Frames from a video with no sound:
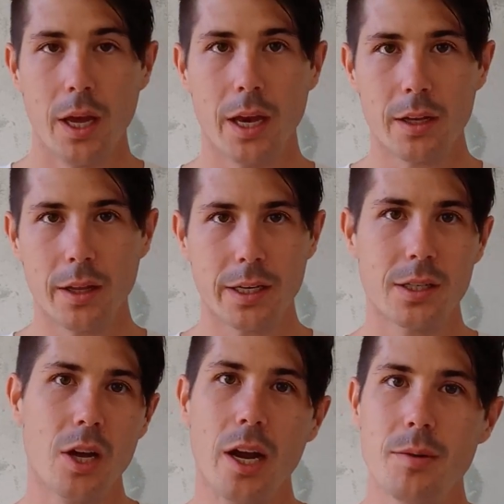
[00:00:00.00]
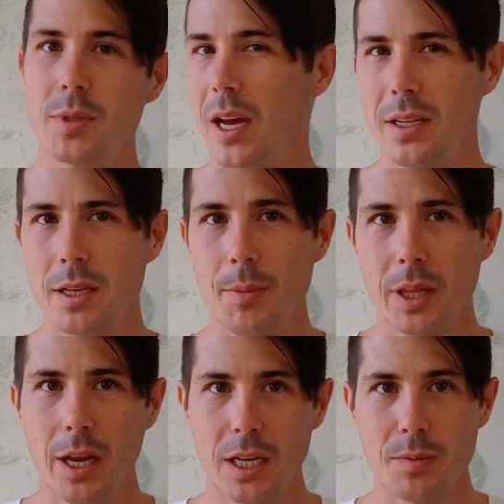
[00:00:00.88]
And collector's items aren't
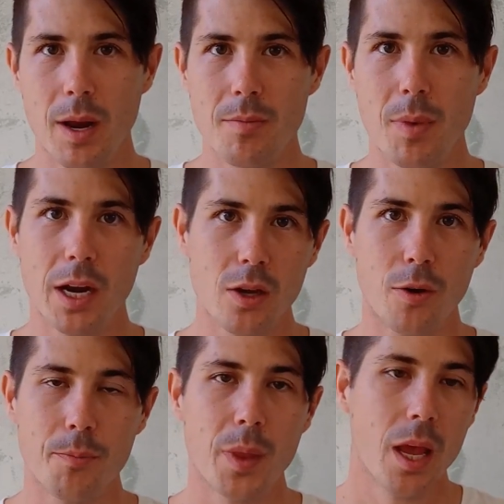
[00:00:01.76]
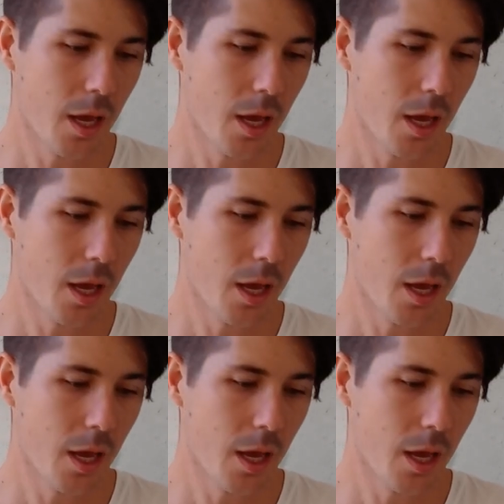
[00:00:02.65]
something that I spend money on.